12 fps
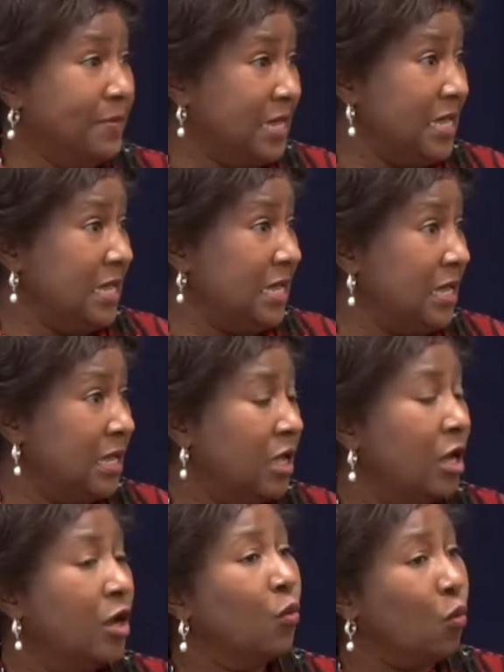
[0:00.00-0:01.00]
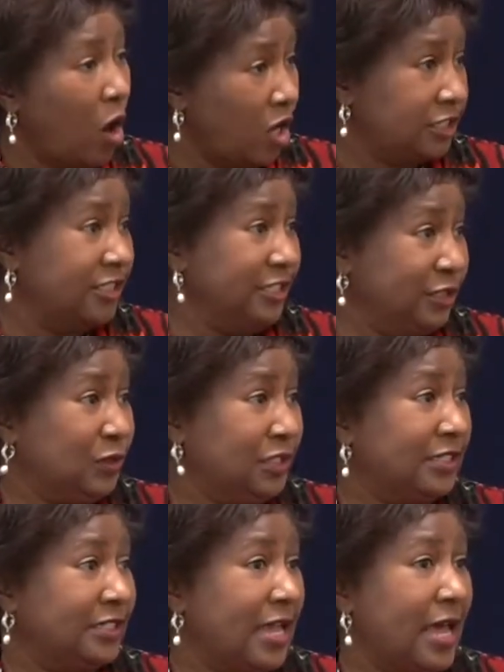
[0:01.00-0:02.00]
me walks into
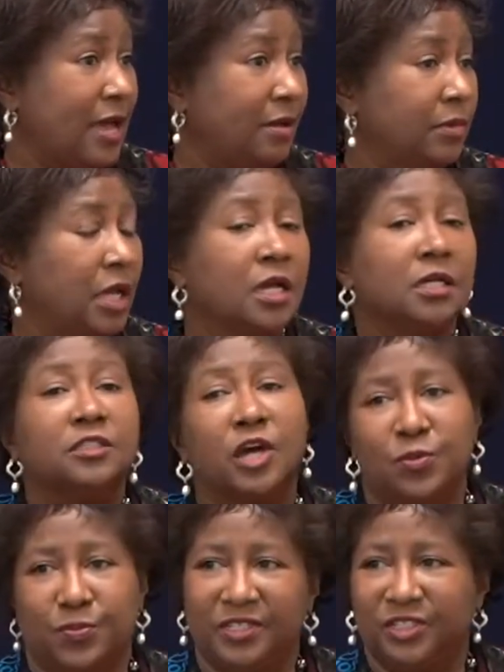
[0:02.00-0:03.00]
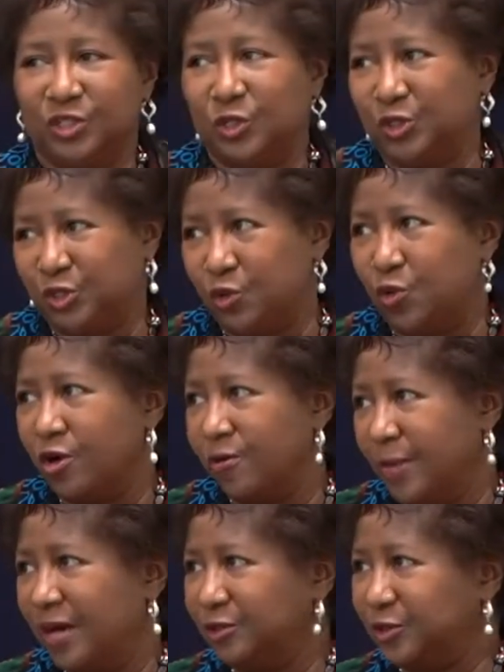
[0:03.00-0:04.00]
this lab, don't be so sure
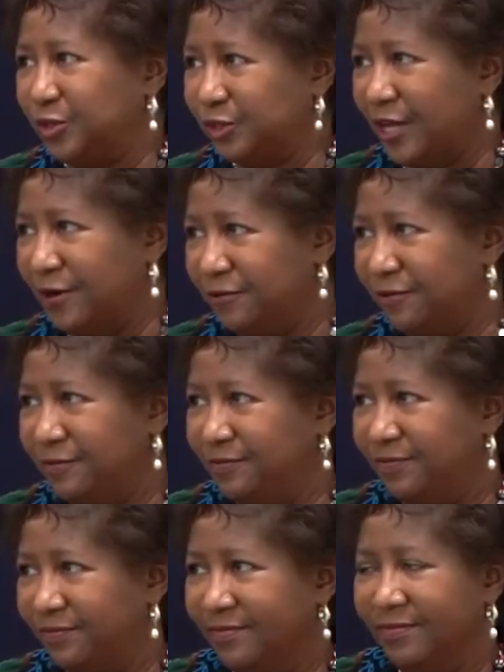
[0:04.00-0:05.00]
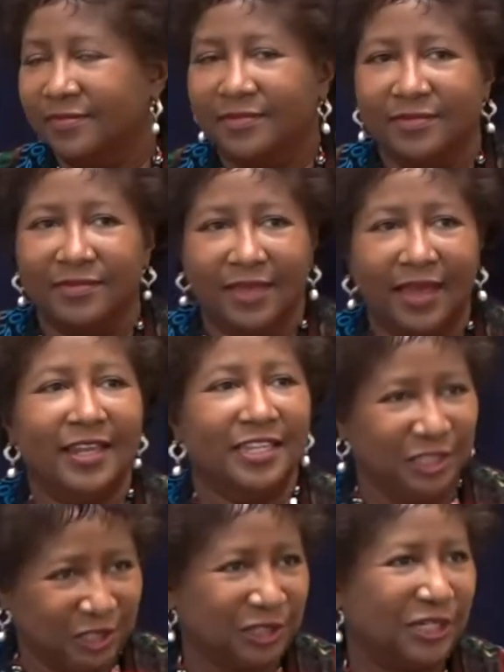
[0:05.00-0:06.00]
about yourself. And
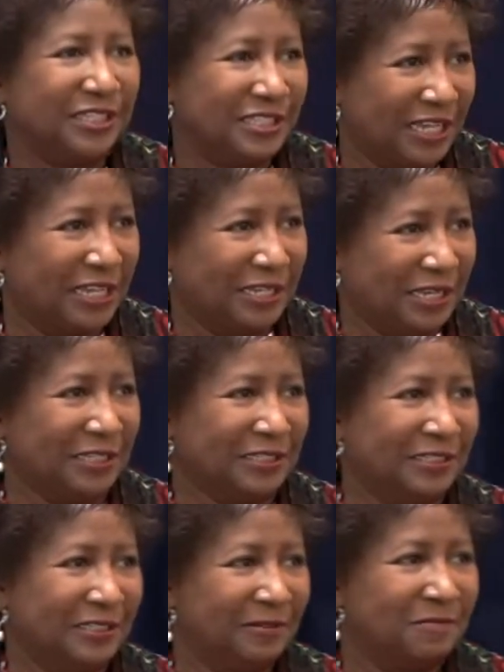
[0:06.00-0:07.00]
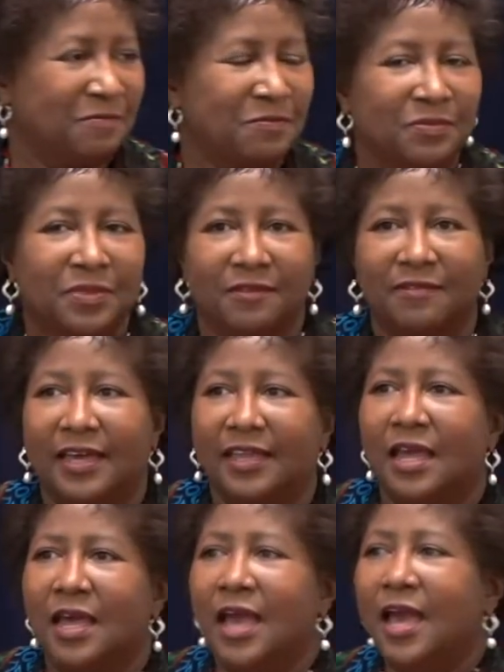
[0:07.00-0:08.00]
he shook his head, yes.
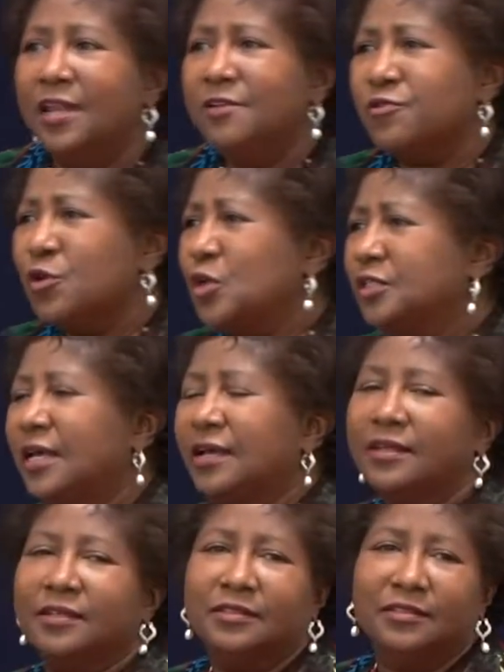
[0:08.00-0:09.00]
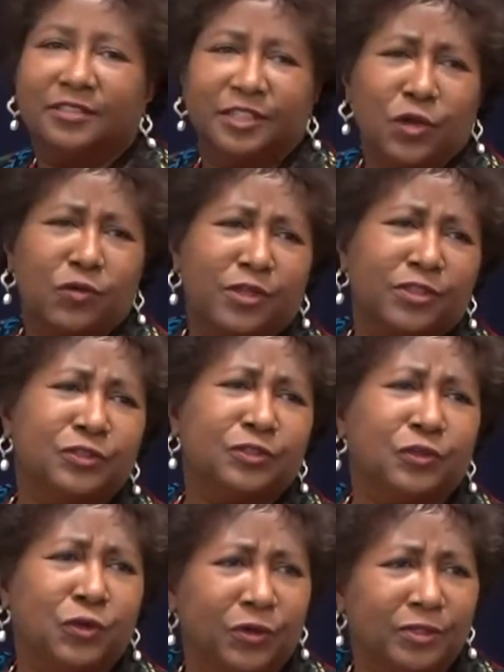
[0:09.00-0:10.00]
Right? And of course, I can share all the
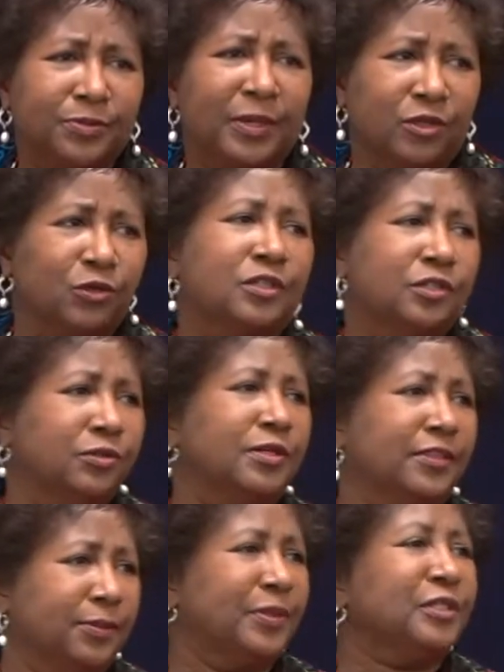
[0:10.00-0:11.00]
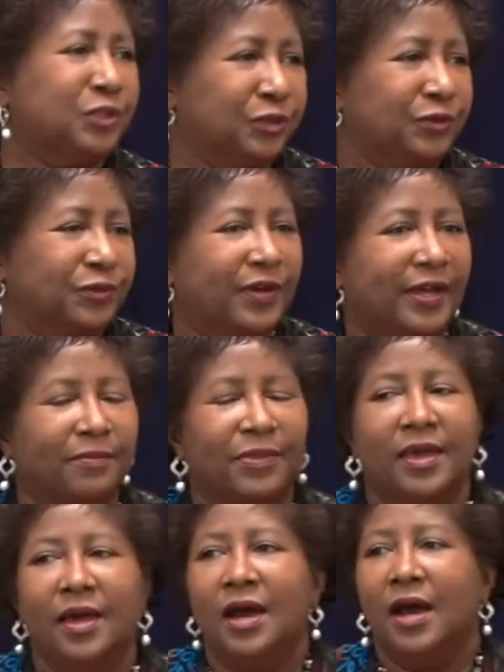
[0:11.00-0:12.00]
stories, but you get the picture, right?
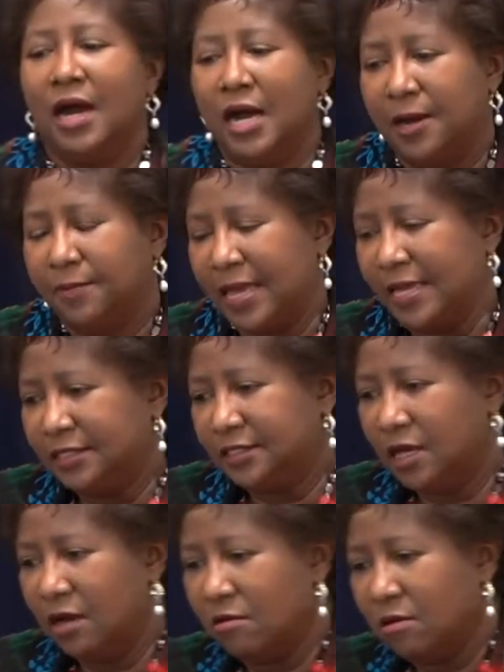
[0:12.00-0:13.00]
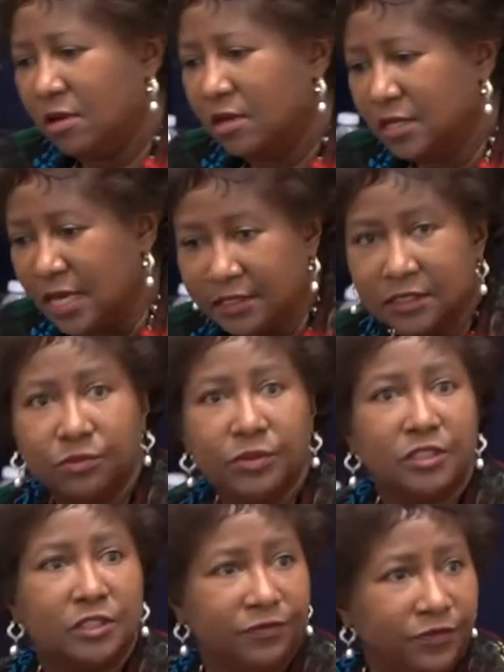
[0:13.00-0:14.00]
And so, yes, it
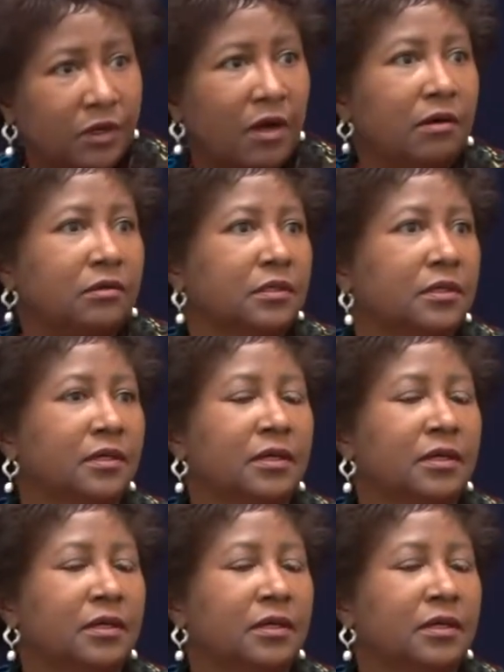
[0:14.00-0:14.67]
was difficult.